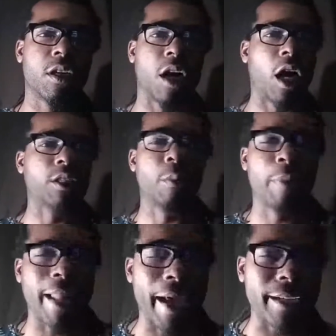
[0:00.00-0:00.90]
other
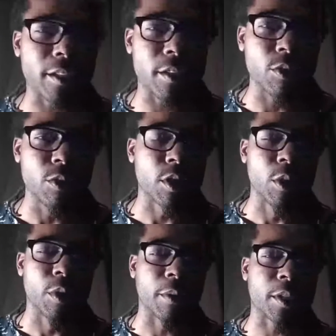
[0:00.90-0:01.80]
blacks. You just see
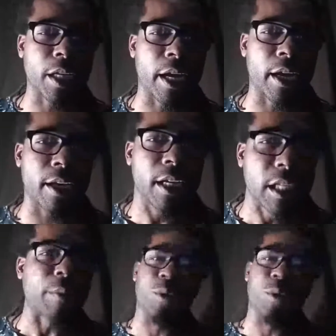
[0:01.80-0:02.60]
what I'm saying? Except